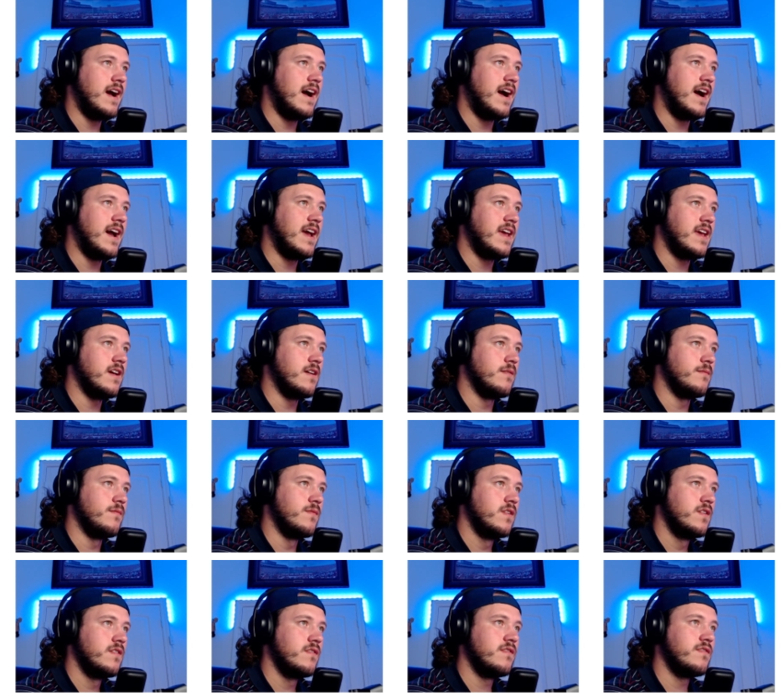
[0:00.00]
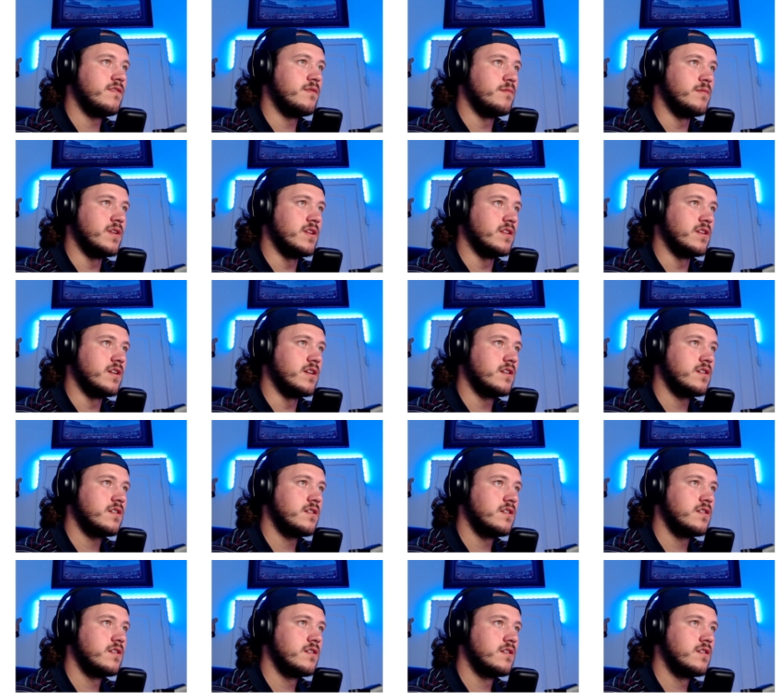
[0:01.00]
I am familiar
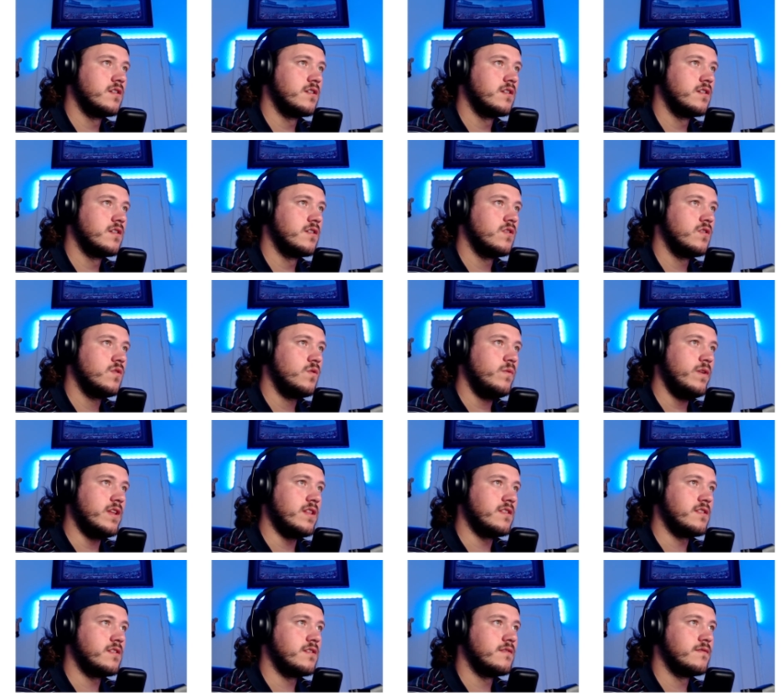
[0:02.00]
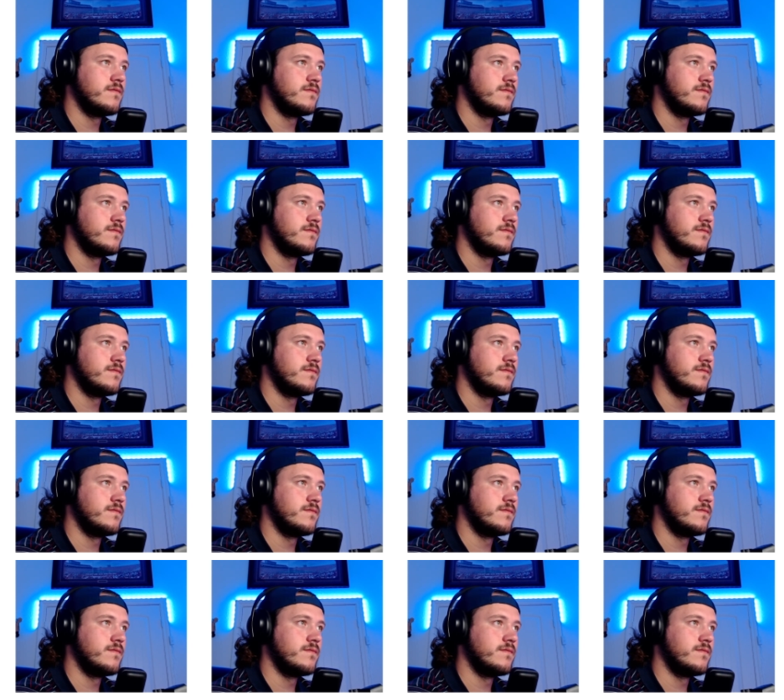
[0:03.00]
with.